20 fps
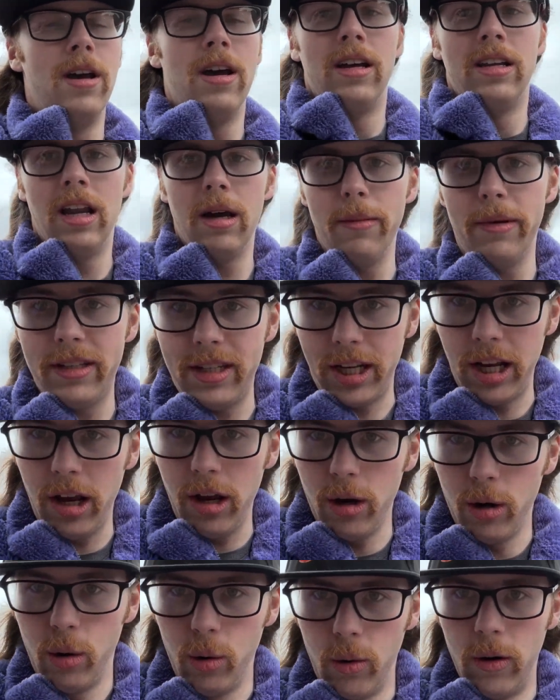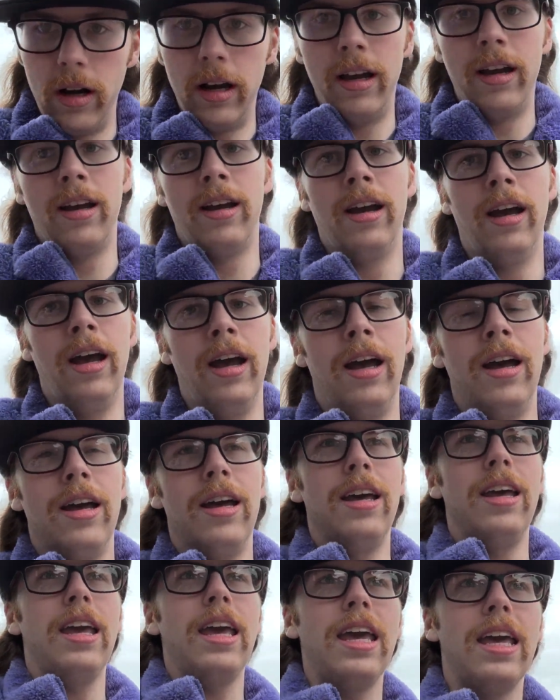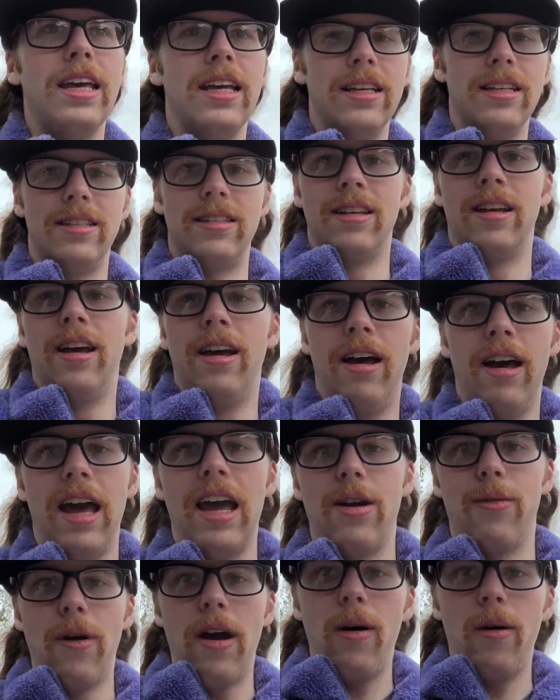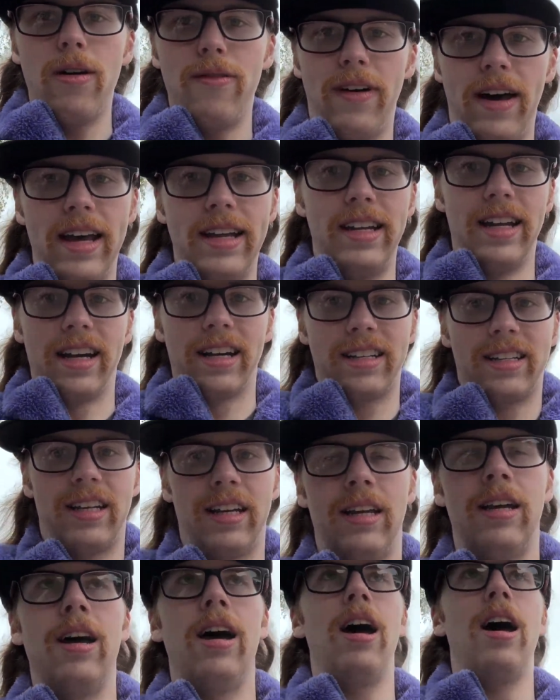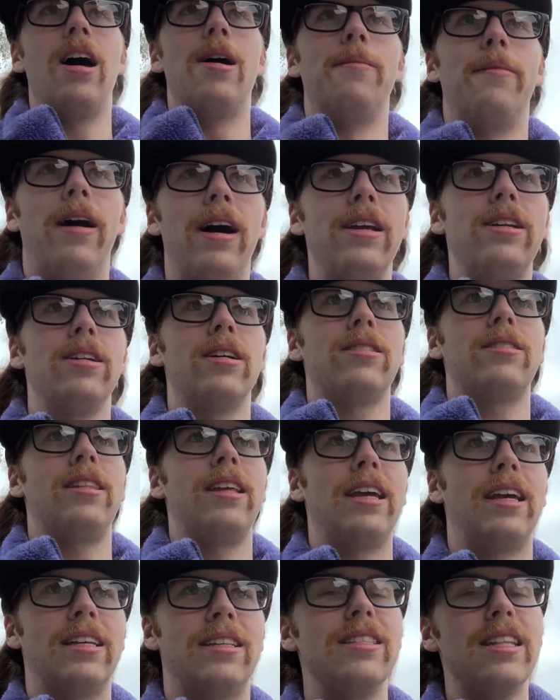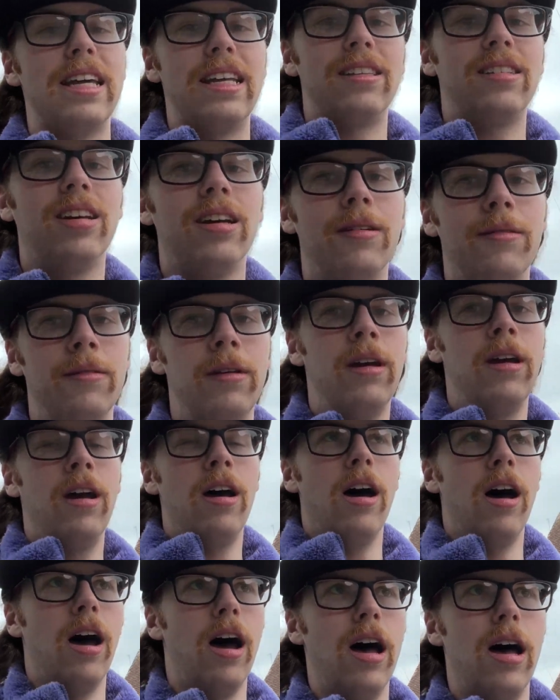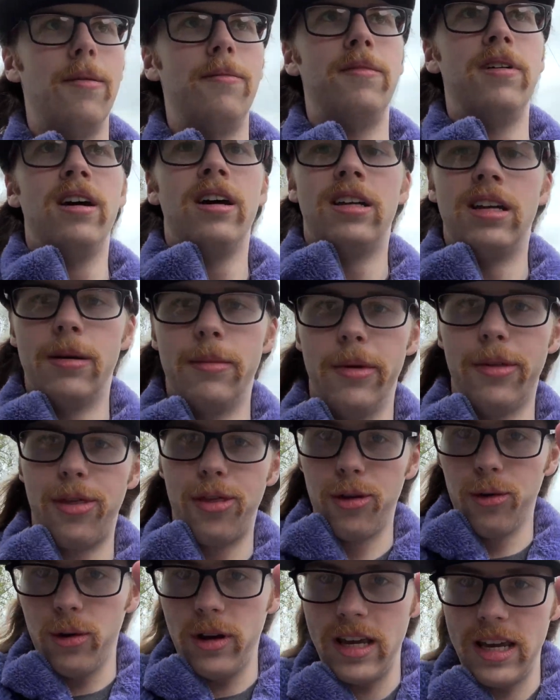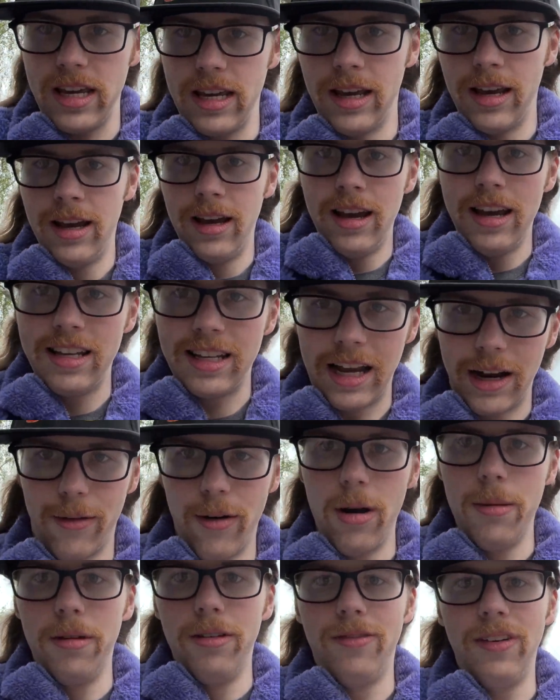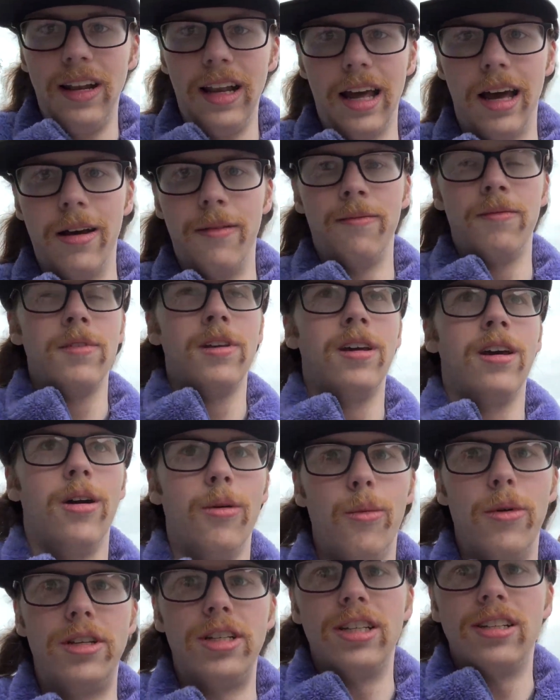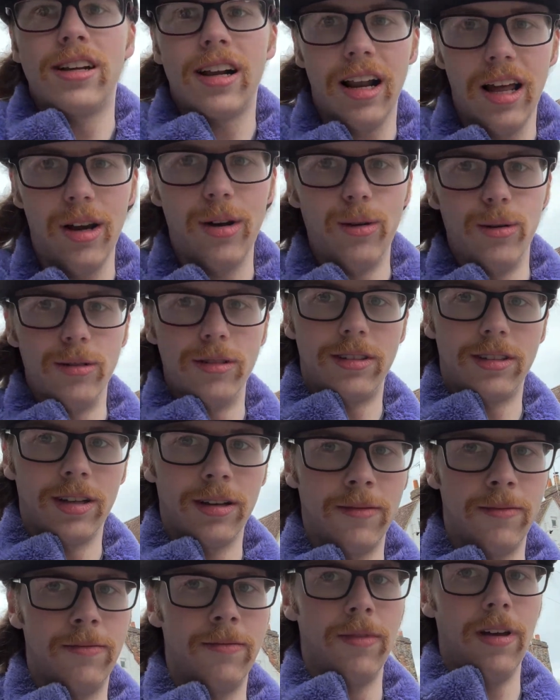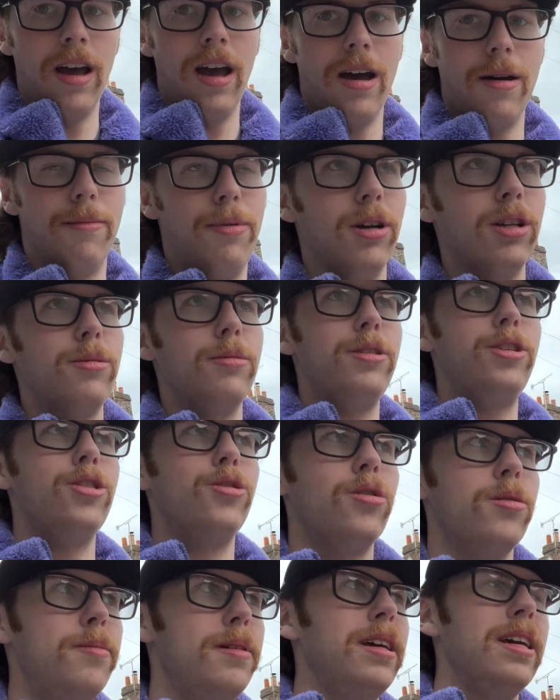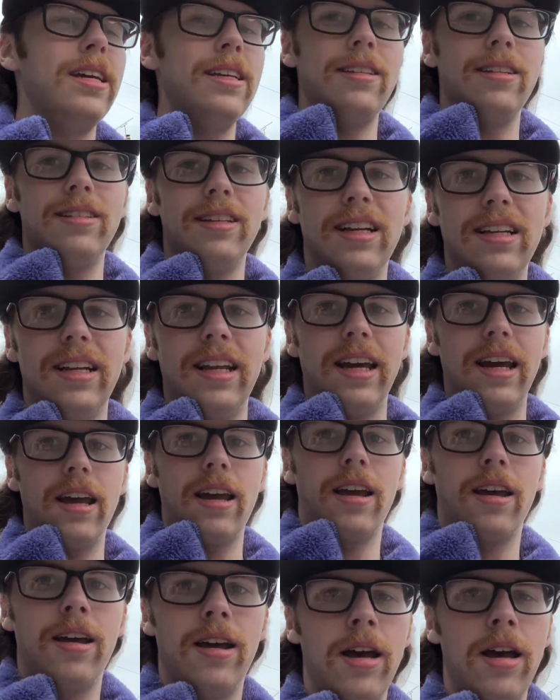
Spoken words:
Number 2 is a railway viaduct. I just think it's neat. Number 3 is a Roman villa, which is closed, possibly due to it being Easter Sunday.